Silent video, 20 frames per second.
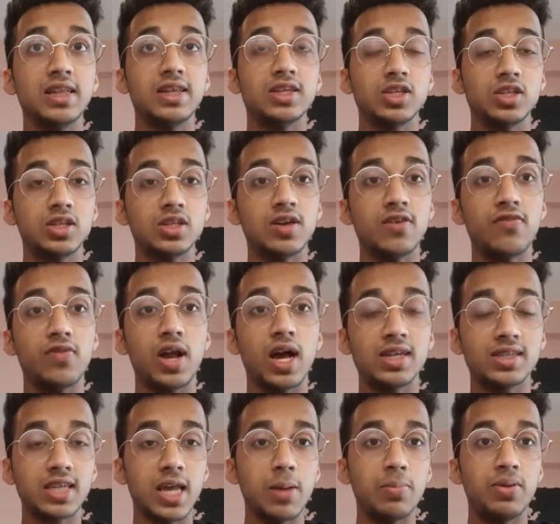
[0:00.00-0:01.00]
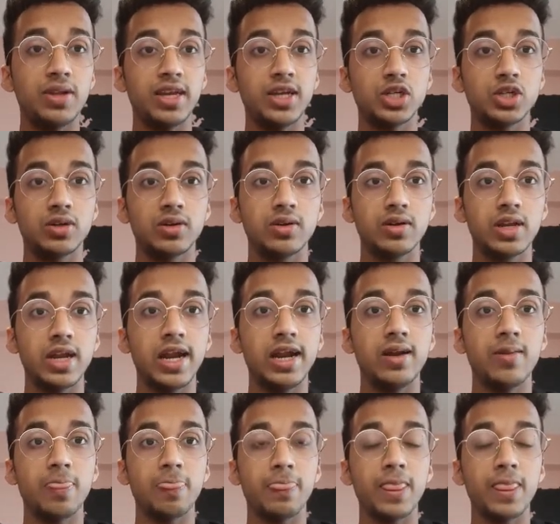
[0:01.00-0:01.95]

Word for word: this is a Flask application, right?